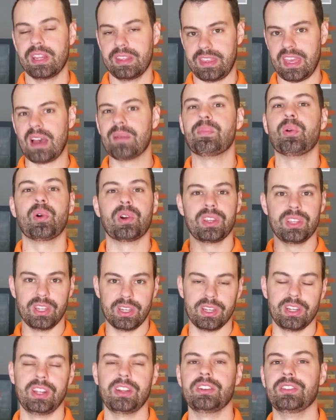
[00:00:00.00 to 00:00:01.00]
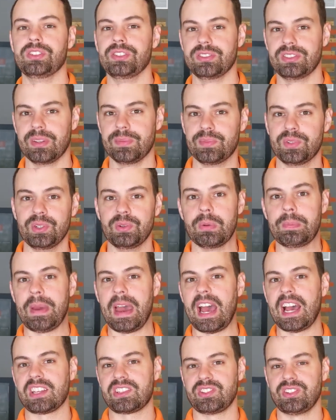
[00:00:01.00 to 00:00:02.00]
At that point, you can introduce them
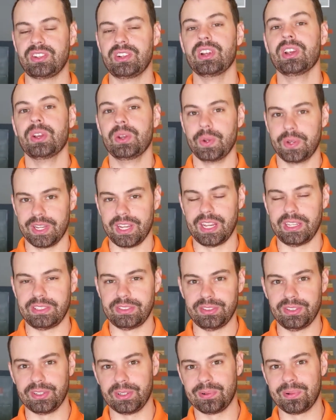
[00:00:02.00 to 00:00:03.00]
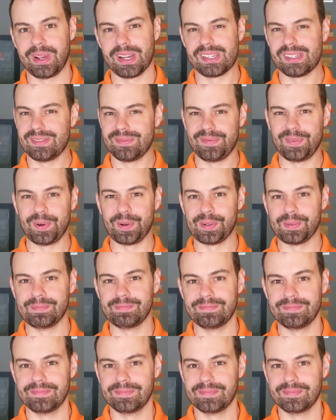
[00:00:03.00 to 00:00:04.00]
to a pastor who can answer their question for
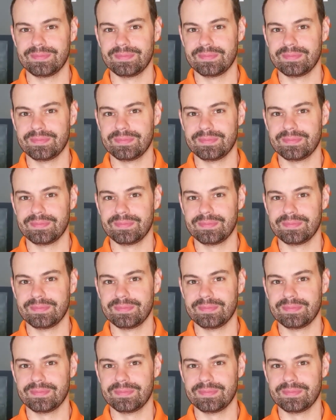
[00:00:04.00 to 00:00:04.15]
them.